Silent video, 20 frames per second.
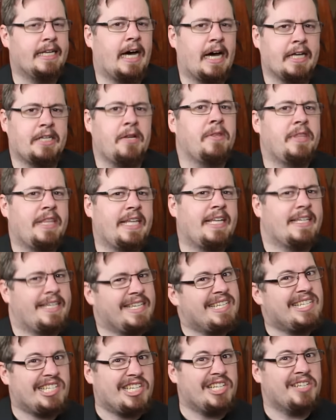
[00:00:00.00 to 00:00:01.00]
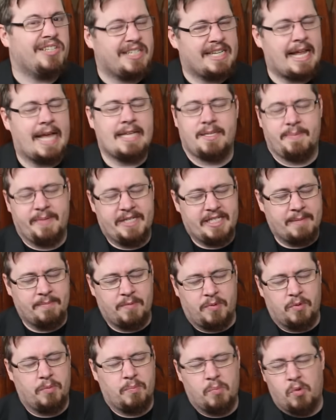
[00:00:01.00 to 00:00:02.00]
I don't think it is steel. It has to be
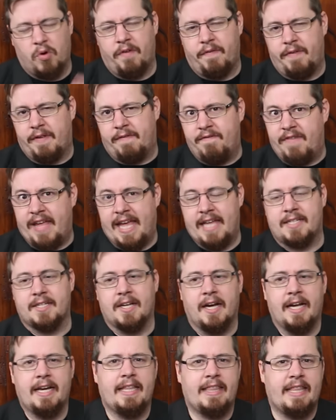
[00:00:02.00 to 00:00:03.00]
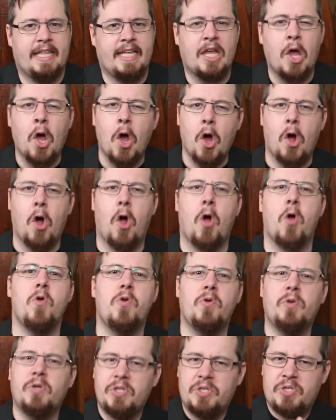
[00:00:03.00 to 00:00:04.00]
some more of an advanced kind of thing,
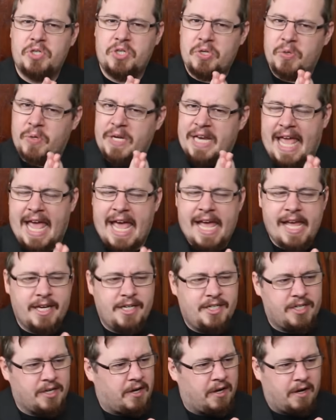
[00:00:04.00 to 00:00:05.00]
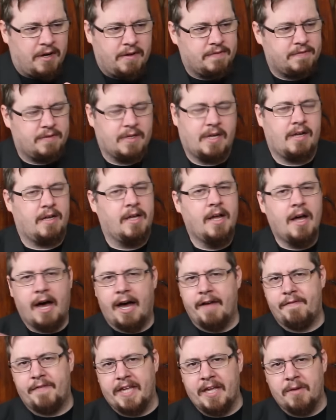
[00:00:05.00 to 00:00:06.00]
honed to an edge of,
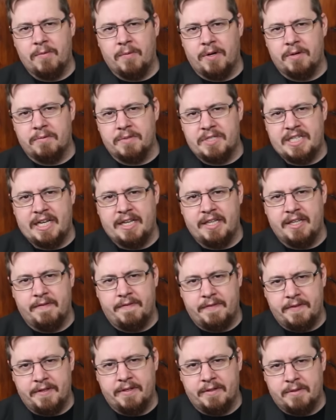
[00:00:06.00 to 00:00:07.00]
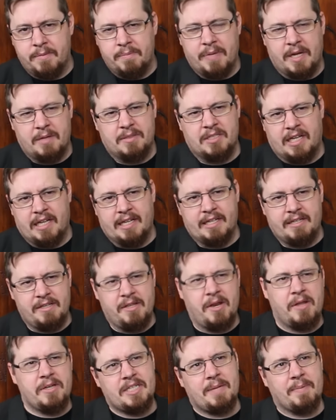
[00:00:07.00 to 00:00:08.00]
I forget what it was said in the film, but like,
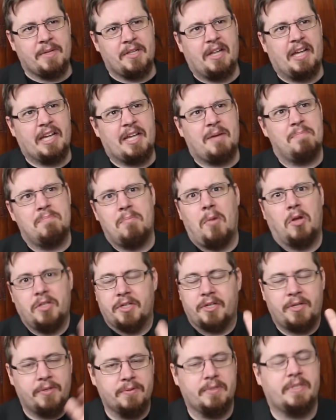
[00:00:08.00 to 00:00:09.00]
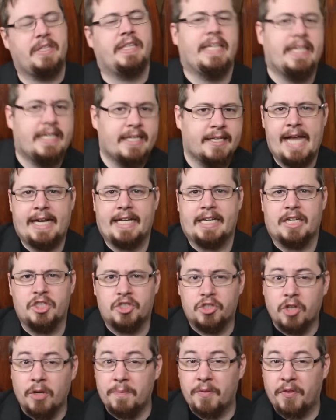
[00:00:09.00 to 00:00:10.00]
you know, something like a molecule thick, and it
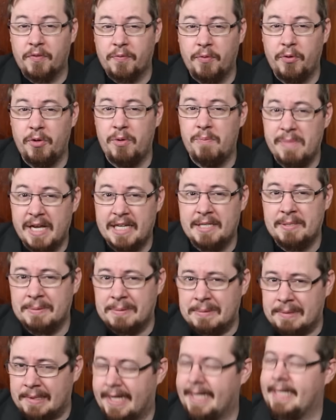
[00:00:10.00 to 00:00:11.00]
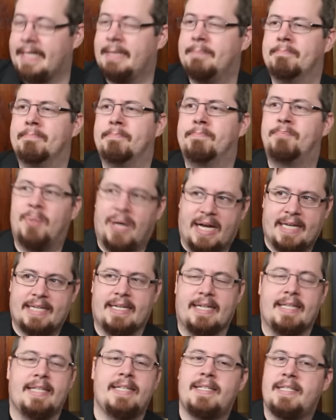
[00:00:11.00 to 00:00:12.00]
can chop through metal like
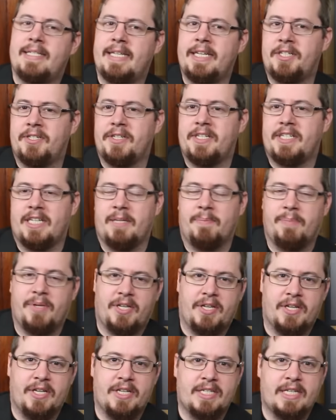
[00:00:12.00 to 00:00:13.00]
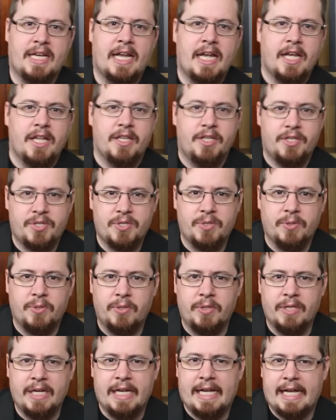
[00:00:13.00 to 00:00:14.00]
butter. This is interesting because the
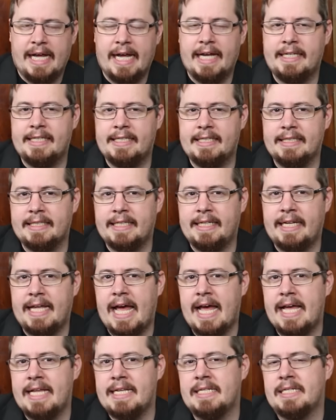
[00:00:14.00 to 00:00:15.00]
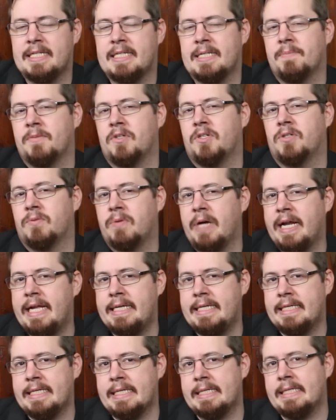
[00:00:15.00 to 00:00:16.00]
sword actually has some
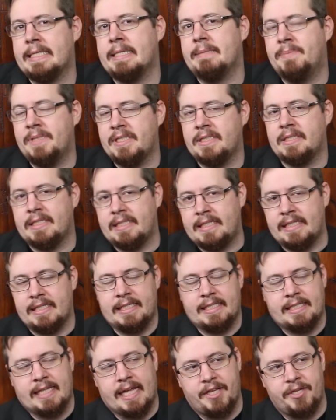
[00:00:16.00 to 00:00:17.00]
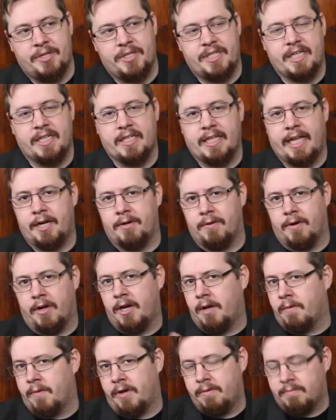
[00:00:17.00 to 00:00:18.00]
greater abilities that you see later
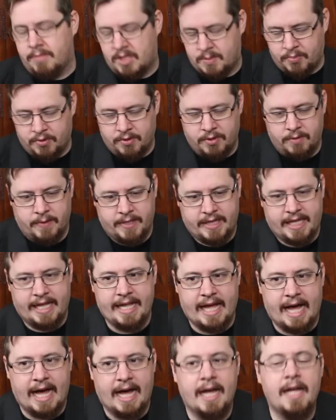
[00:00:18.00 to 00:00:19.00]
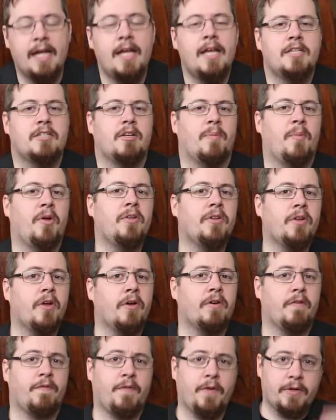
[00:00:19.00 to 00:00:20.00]
on. I won't spoil what they are. So I'm only
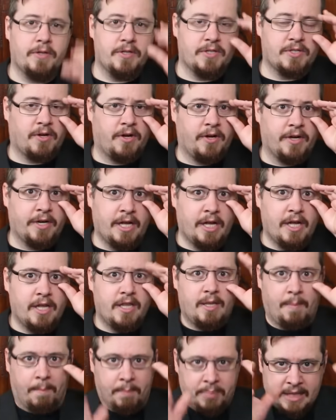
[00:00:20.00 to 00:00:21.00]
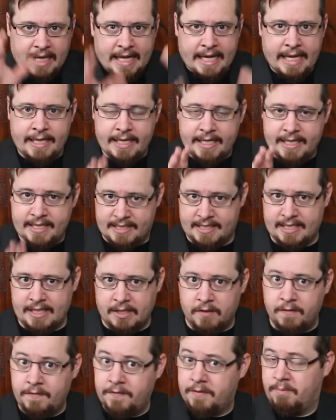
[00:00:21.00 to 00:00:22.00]
going to focus on the blade
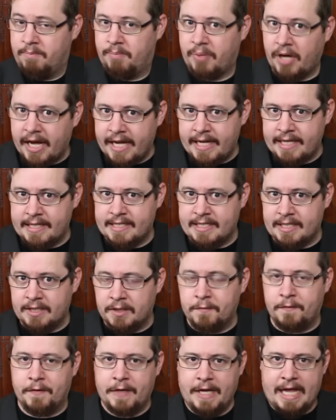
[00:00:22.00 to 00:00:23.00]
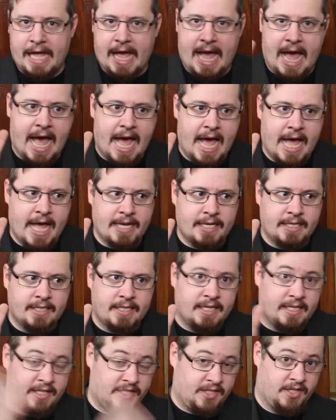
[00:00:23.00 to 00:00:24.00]
itself, by itself,
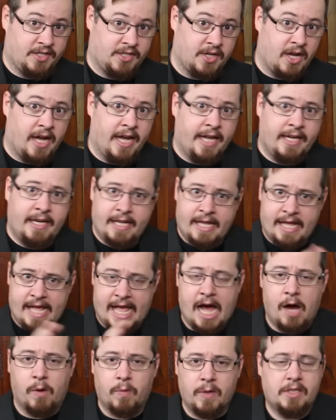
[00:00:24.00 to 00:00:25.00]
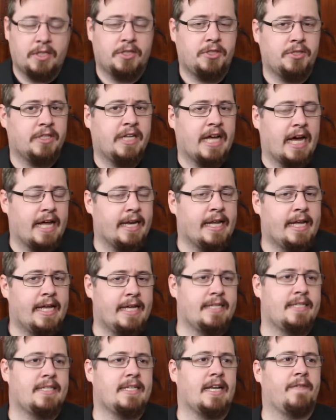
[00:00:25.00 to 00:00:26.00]
and its design, how well it should cut
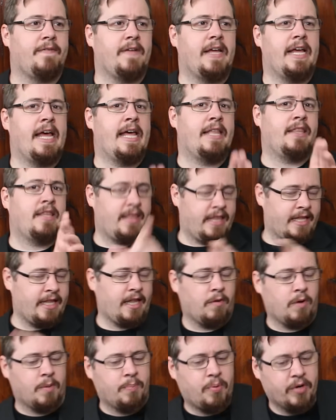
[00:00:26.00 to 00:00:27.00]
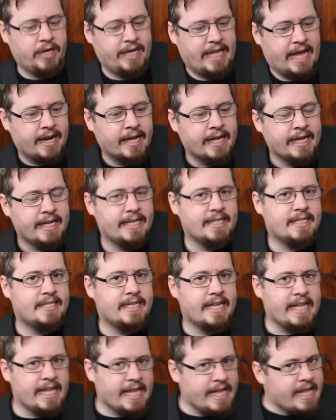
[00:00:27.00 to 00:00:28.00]
and stuff. And the thing that I want to point out
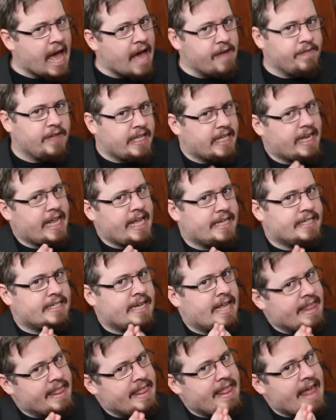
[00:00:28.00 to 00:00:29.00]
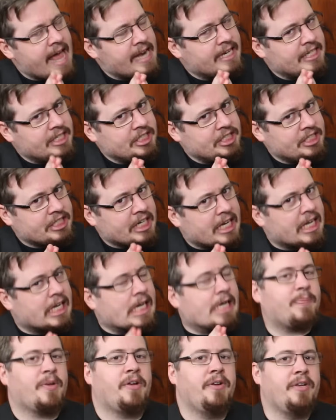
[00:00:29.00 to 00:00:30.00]
is having an edge that
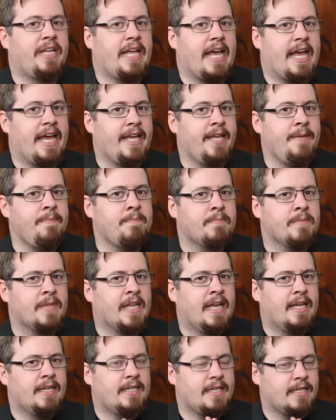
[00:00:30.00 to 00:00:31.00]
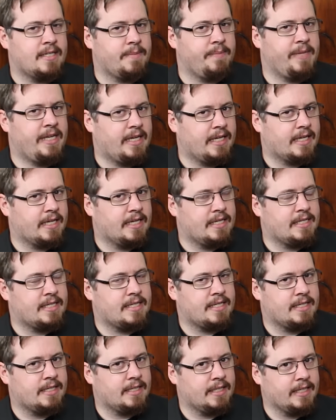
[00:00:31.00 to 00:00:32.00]
sharp, okay, doesn't mean it can
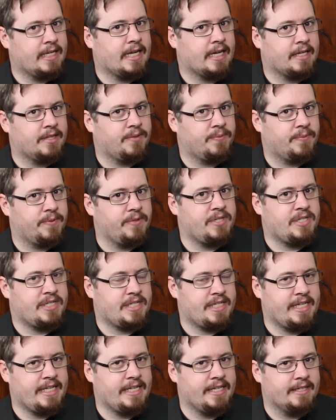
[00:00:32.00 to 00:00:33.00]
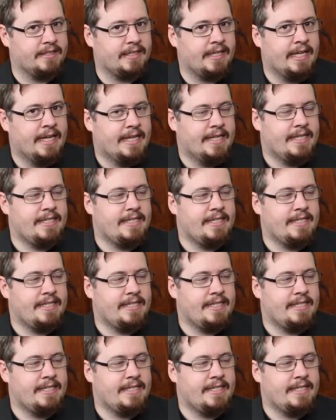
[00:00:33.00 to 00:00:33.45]
necessarily cut through steel.